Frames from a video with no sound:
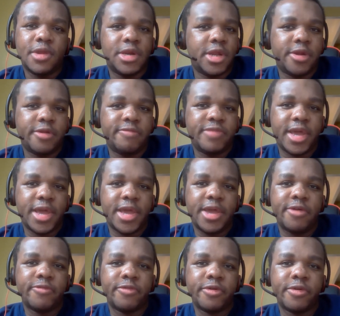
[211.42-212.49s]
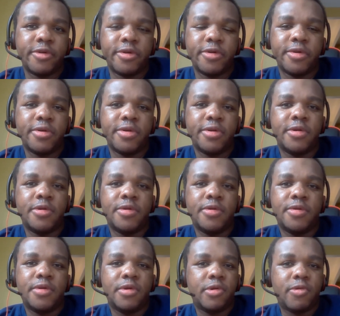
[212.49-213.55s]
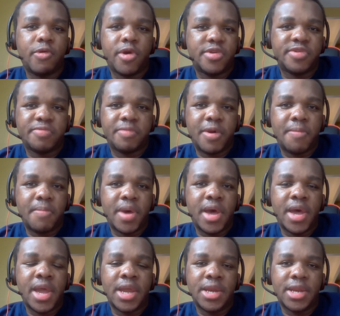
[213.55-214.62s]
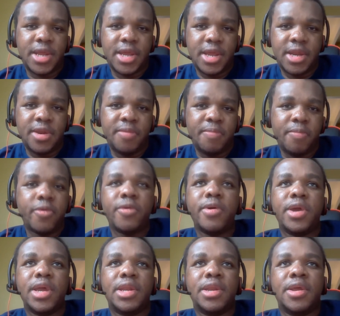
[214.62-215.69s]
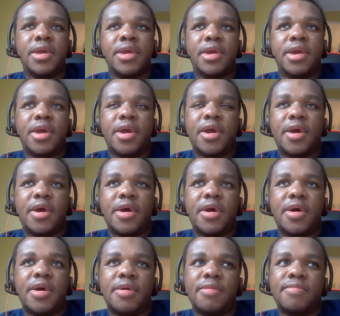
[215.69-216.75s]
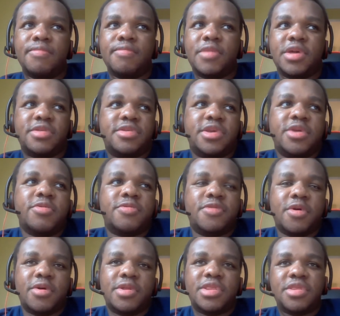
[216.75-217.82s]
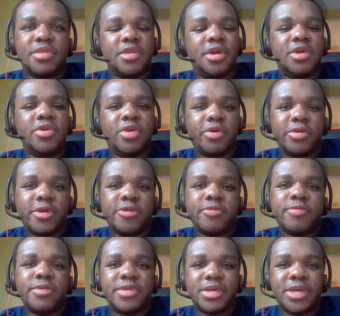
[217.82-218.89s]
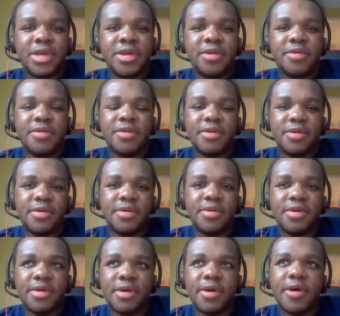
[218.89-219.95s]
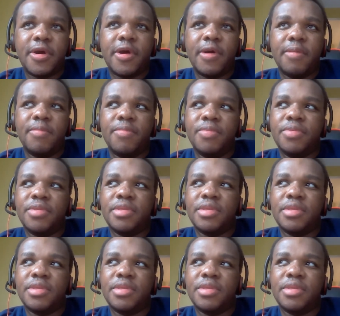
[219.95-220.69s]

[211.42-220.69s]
none of that ever crossed my mind at any point. I still thought that, this was it. Um,